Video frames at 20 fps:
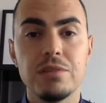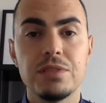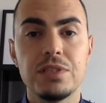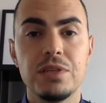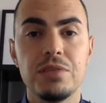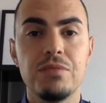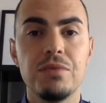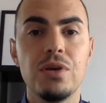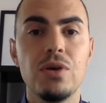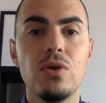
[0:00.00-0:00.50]

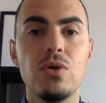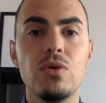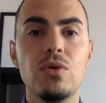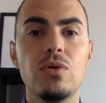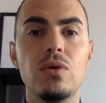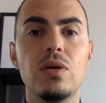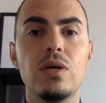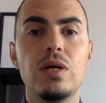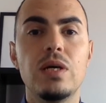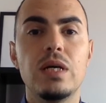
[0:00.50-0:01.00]

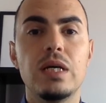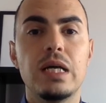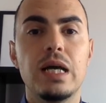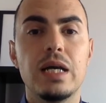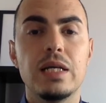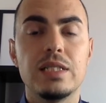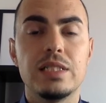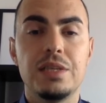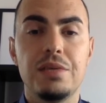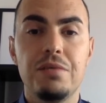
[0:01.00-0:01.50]
Seville,
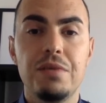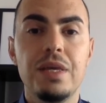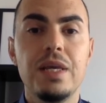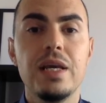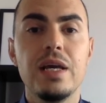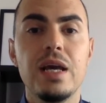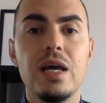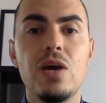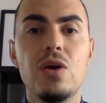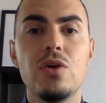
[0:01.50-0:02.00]

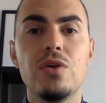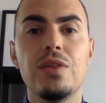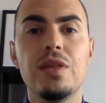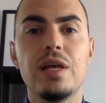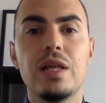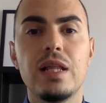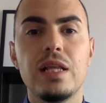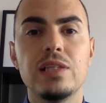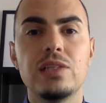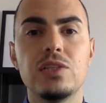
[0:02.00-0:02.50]
Sevilla held
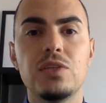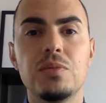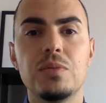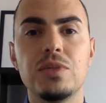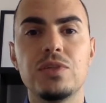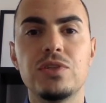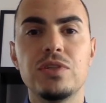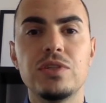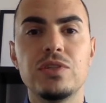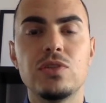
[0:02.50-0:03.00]
Atletico
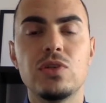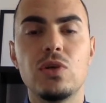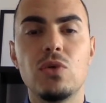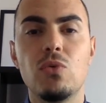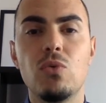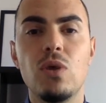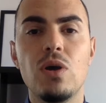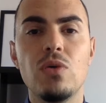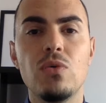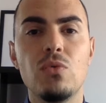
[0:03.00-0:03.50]
Madrid to a
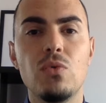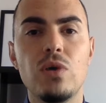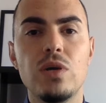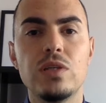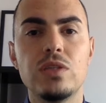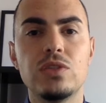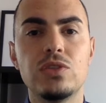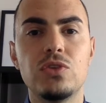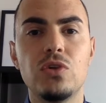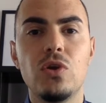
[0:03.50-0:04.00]

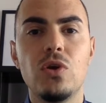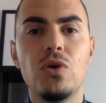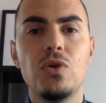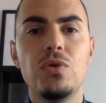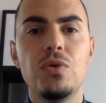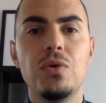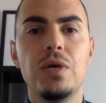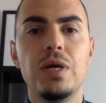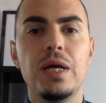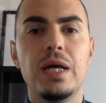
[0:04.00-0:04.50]
1-1 draw.
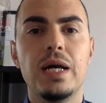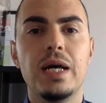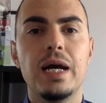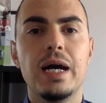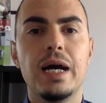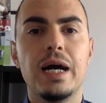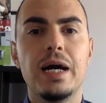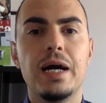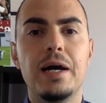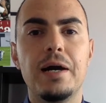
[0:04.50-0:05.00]

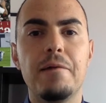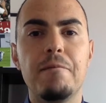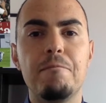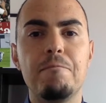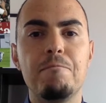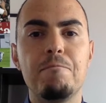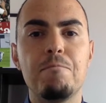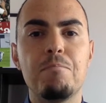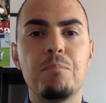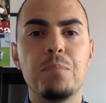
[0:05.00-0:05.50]

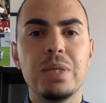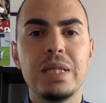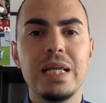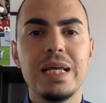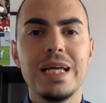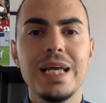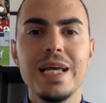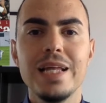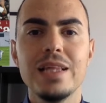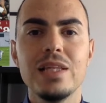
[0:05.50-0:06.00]
But
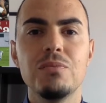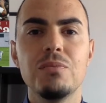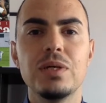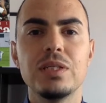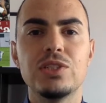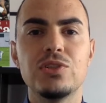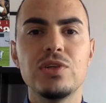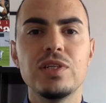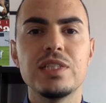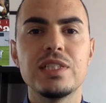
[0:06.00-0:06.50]
again, the
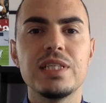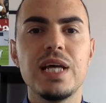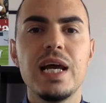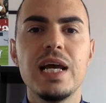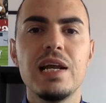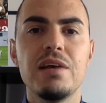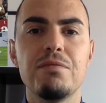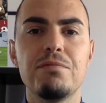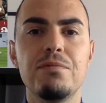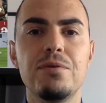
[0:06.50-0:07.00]
Madrid side,
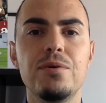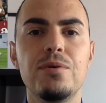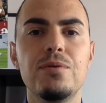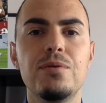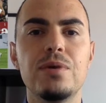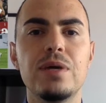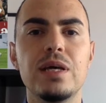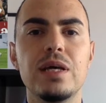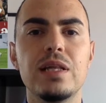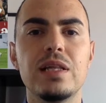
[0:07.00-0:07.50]
I
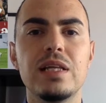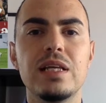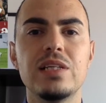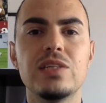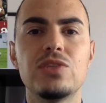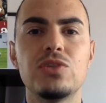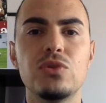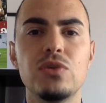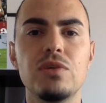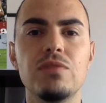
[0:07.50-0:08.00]
feel they
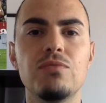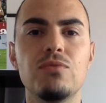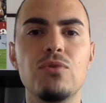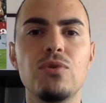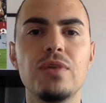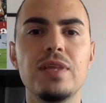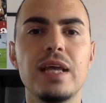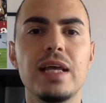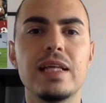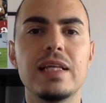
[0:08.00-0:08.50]
should have
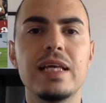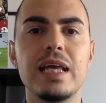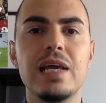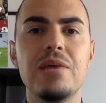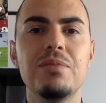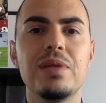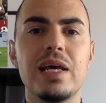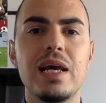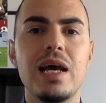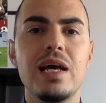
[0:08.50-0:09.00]
won that
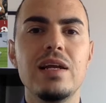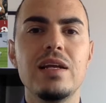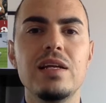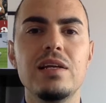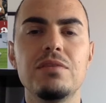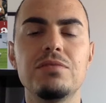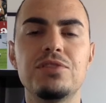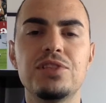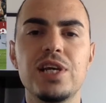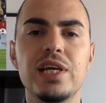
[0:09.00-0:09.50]
game. They had
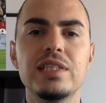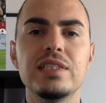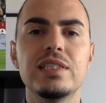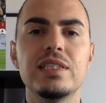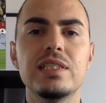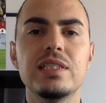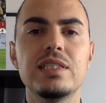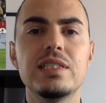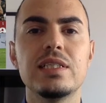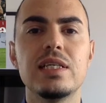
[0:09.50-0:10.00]
enough
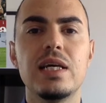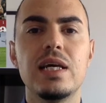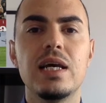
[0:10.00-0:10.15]
chances.